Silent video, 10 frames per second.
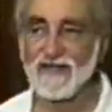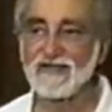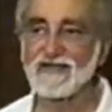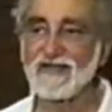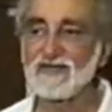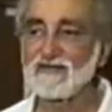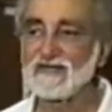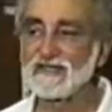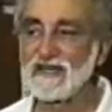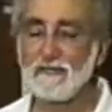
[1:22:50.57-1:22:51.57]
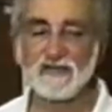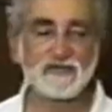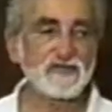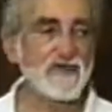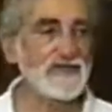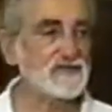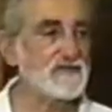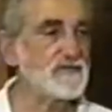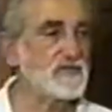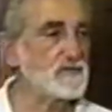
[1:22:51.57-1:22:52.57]
that kind of contemplative
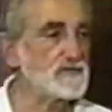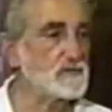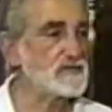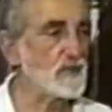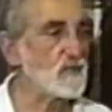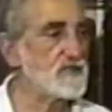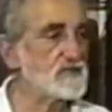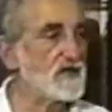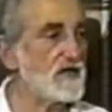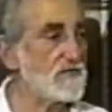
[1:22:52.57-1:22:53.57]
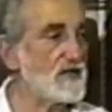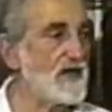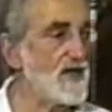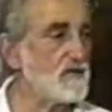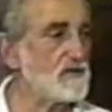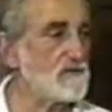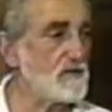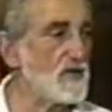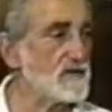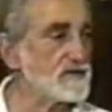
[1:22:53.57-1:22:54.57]
activity, which was at one time allowed for
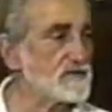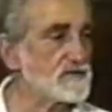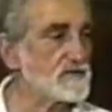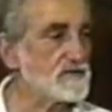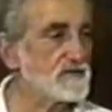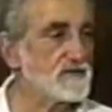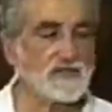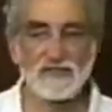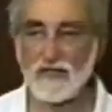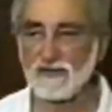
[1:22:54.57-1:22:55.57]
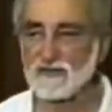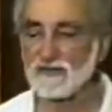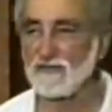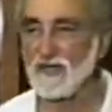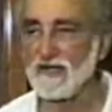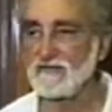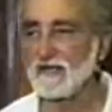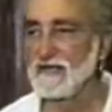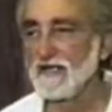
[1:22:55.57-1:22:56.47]
monks. That's how it survived,